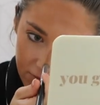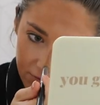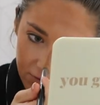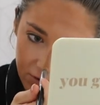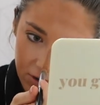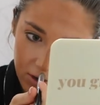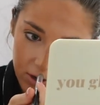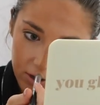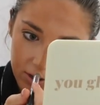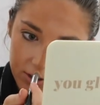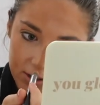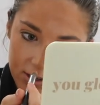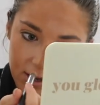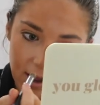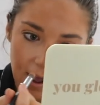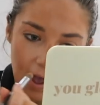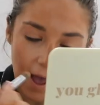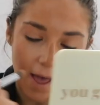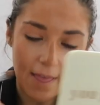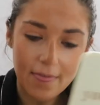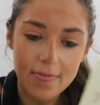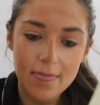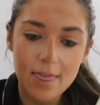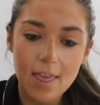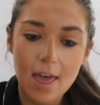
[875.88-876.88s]
of us,
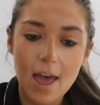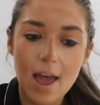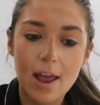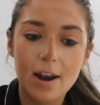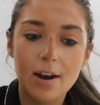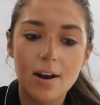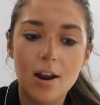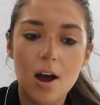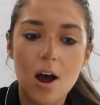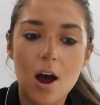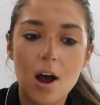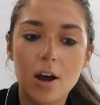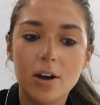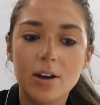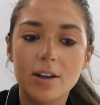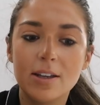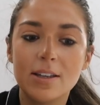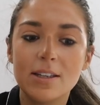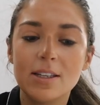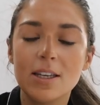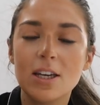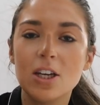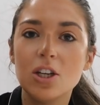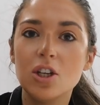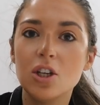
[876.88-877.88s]
and then I could
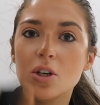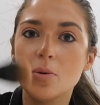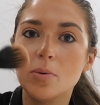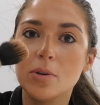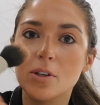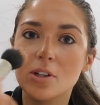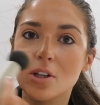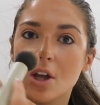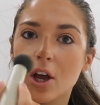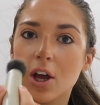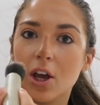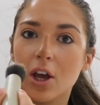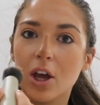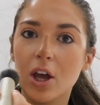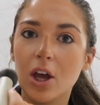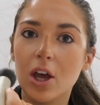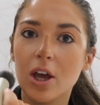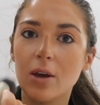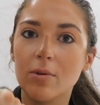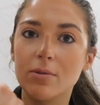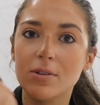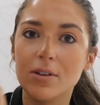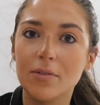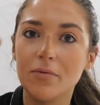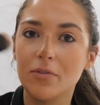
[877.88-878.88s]
see she was like,
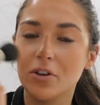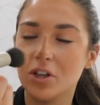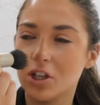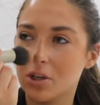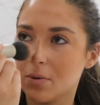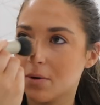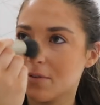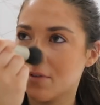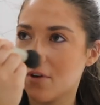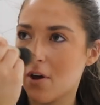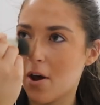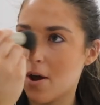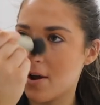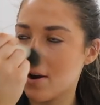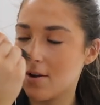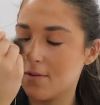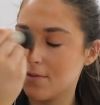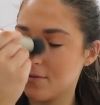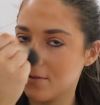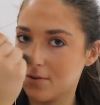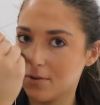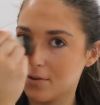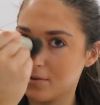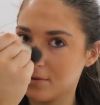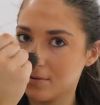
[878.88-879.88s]
it was a video of her, and I
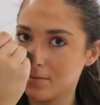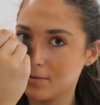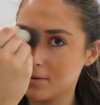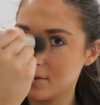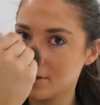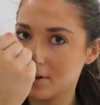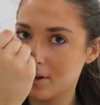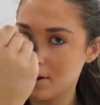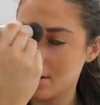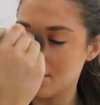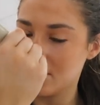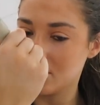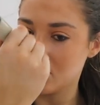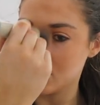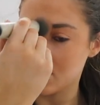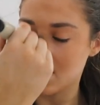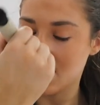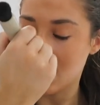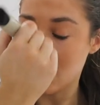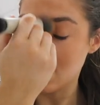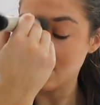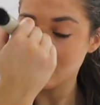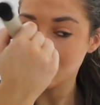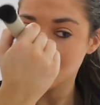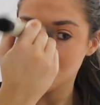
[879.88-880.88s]
thought, I wonder who
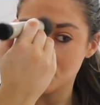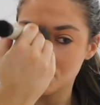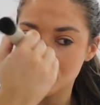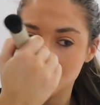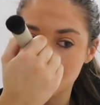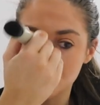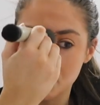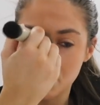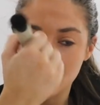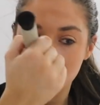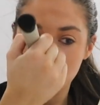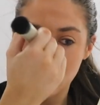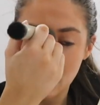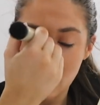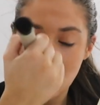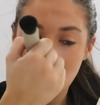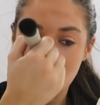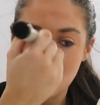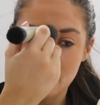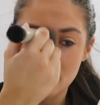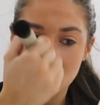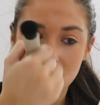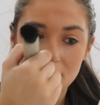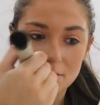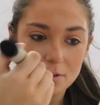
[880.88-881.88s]
she is. I couldn't work it
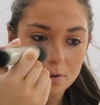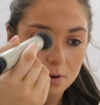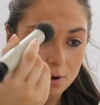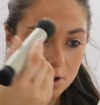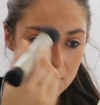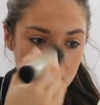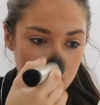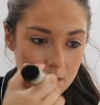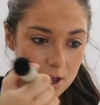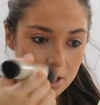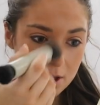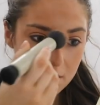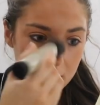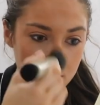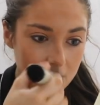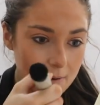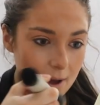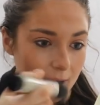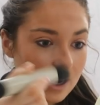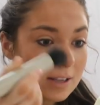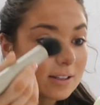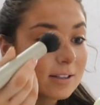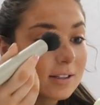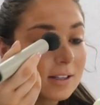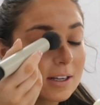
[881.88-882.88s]
out, and I thought, who
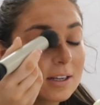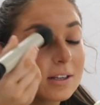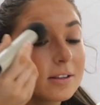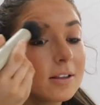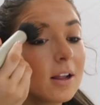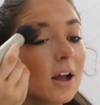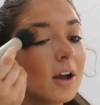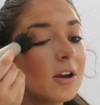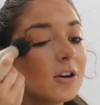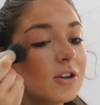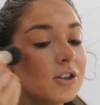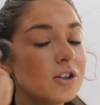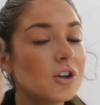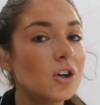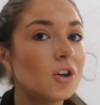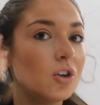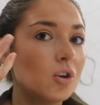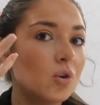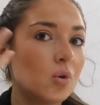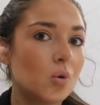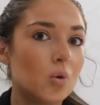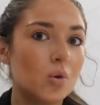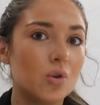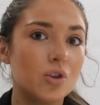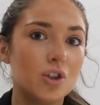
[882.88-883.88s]
has this, like, she's got
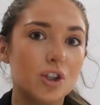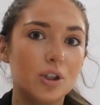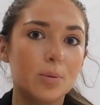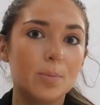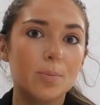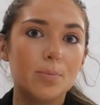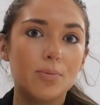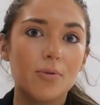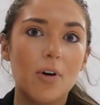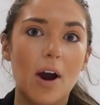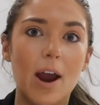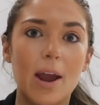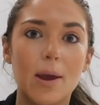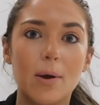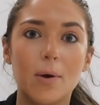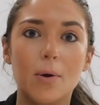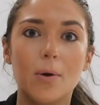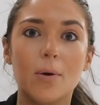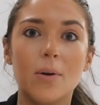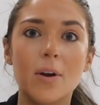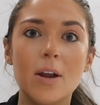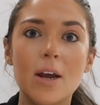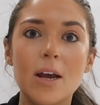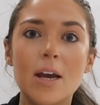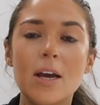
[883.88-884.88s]
gorgeous
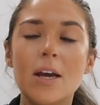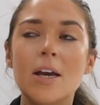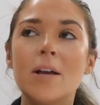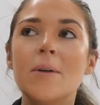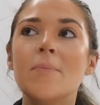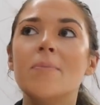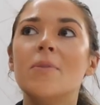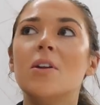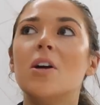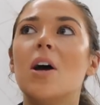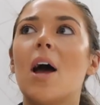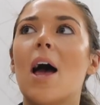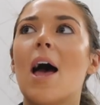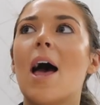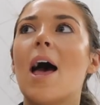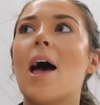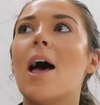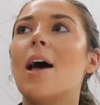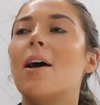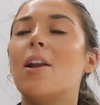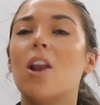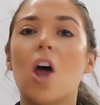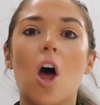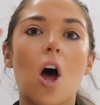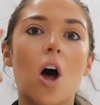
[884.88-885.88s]
brown
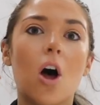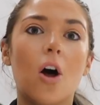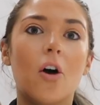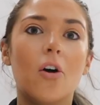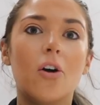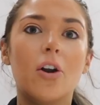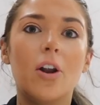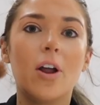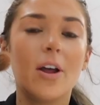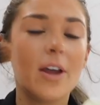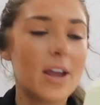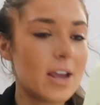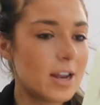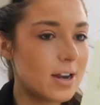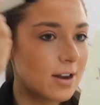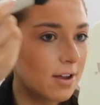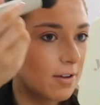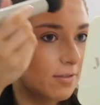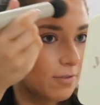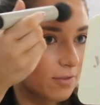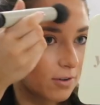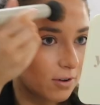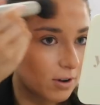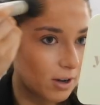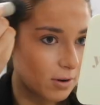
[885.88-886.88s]
hair like highlighted, and I
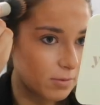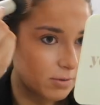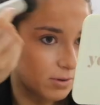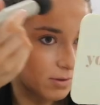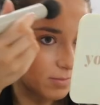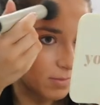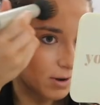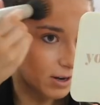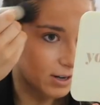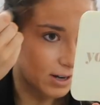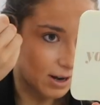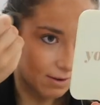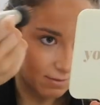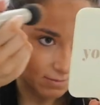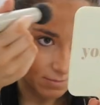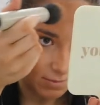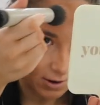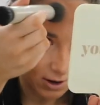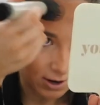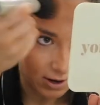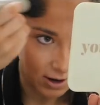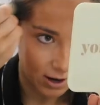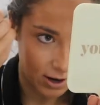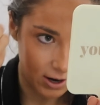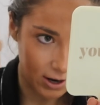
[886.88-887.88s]
thought, I wouldn't mind having
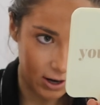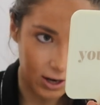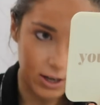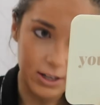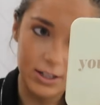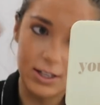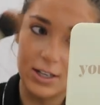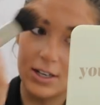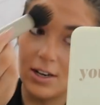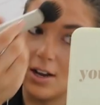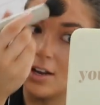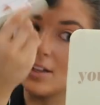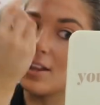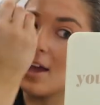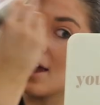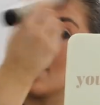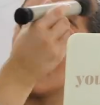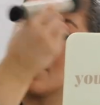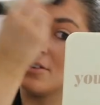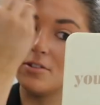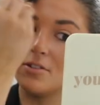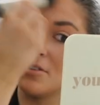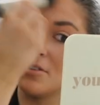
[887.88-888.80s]
mine highlighted like that in the